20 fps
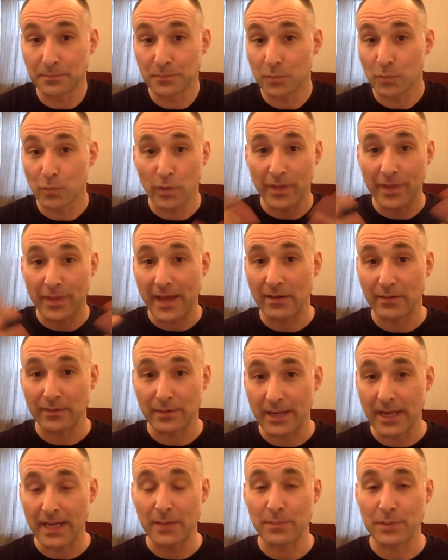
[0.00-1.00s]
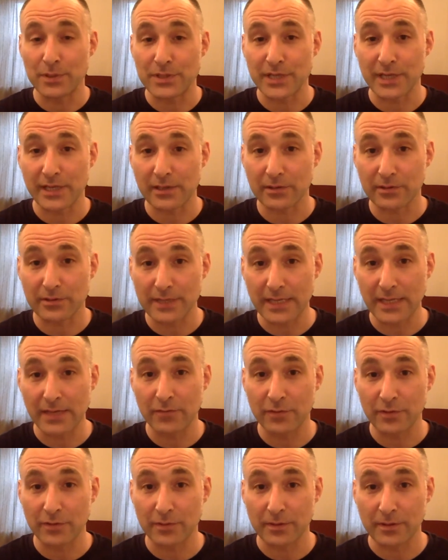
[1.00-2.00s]
without any particular need
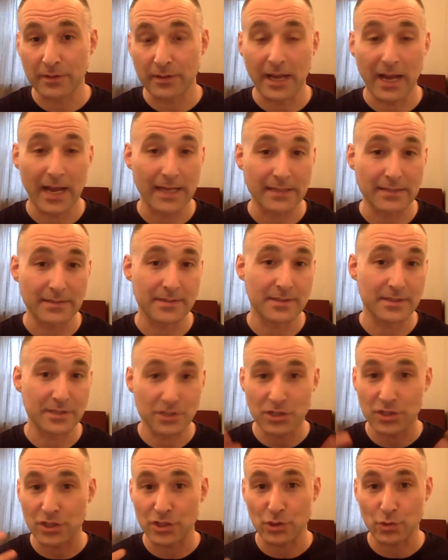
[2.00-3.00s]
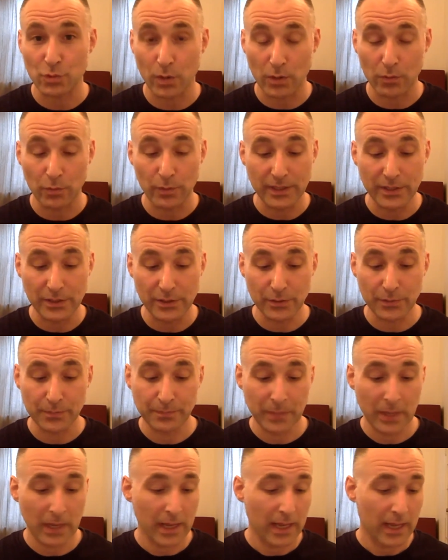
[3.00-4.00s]
for guidance. It's just what we do.
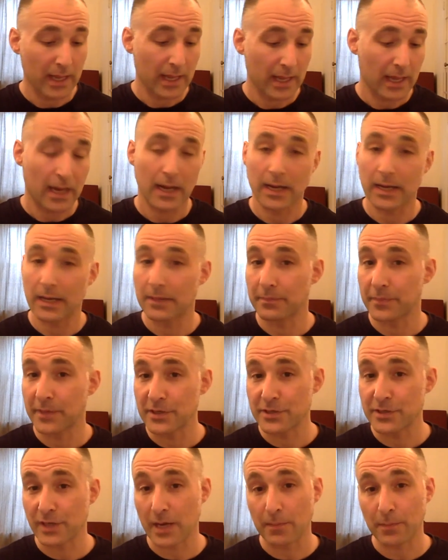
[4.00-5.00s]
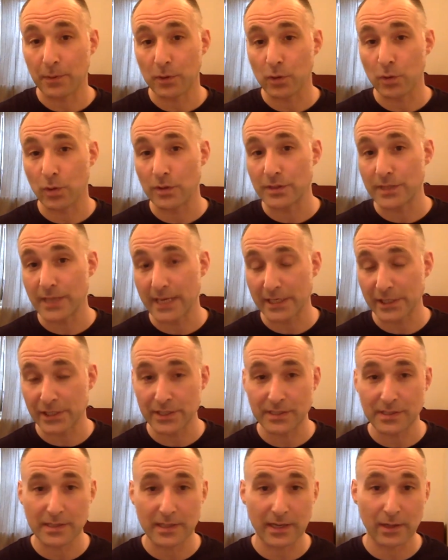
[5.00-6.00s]
There's a couple of
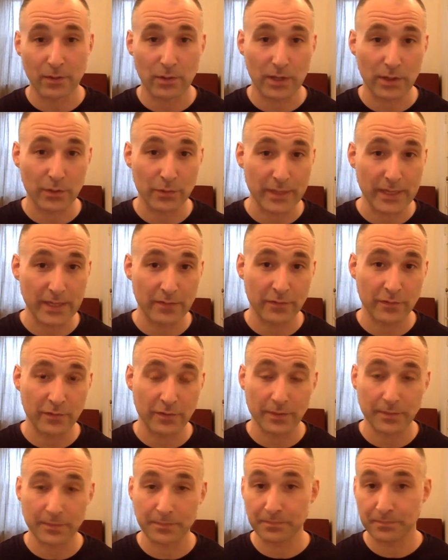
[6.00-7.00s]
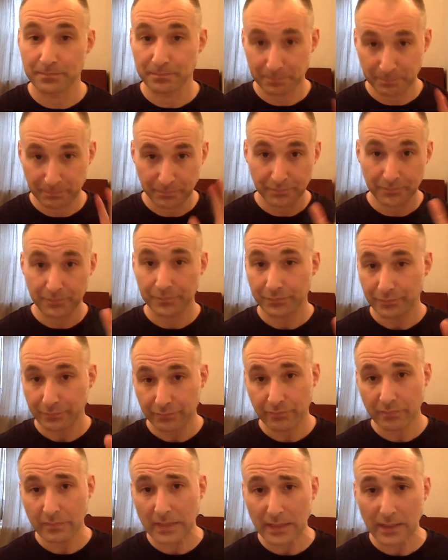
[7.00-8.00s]
quotations that I want to read from
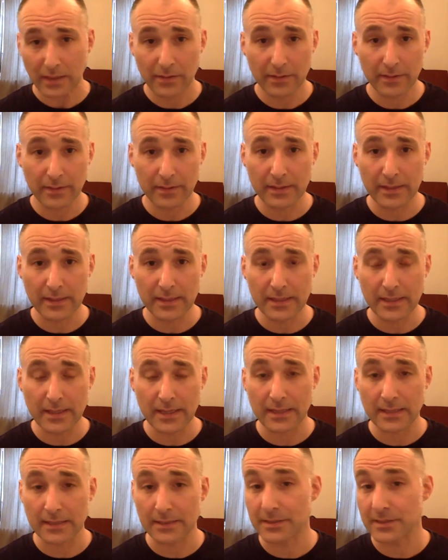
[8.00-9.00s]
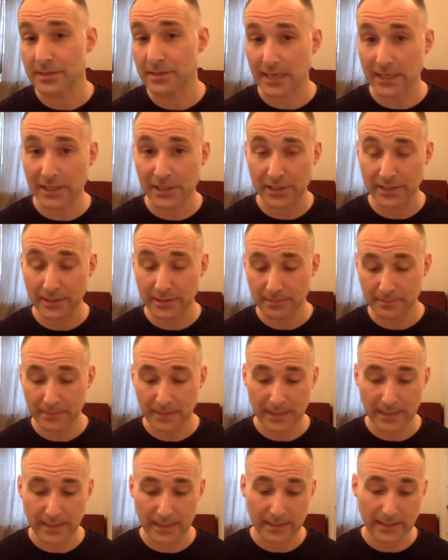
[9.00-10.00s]
the discussion
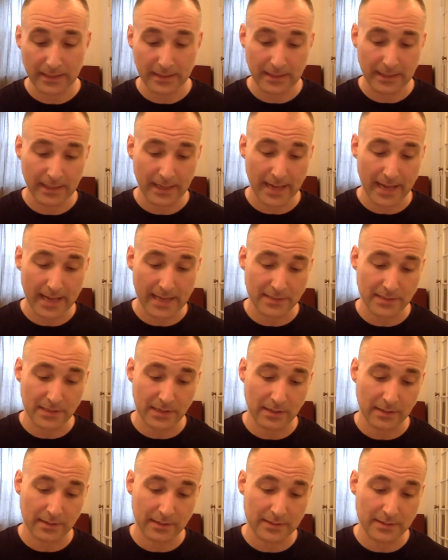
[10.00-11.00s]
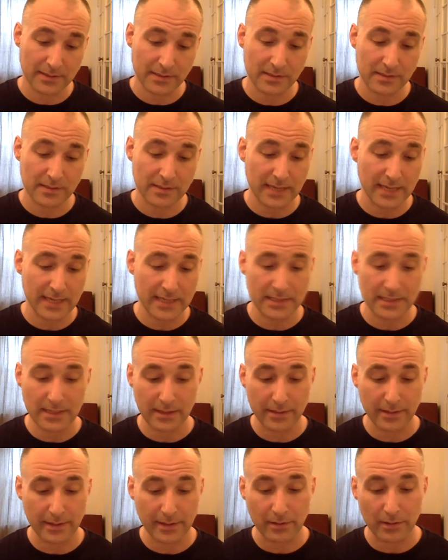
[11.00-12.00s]
he has on this stage that I
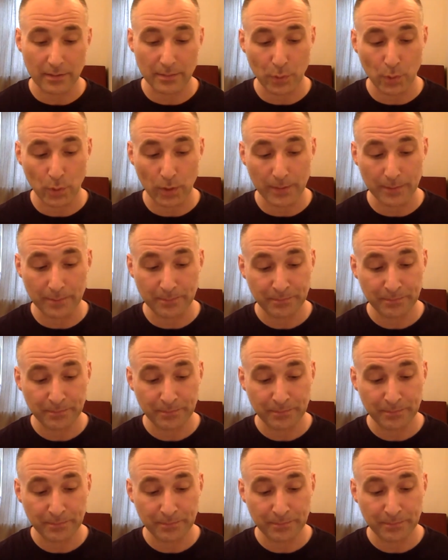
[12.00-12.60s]
think are important.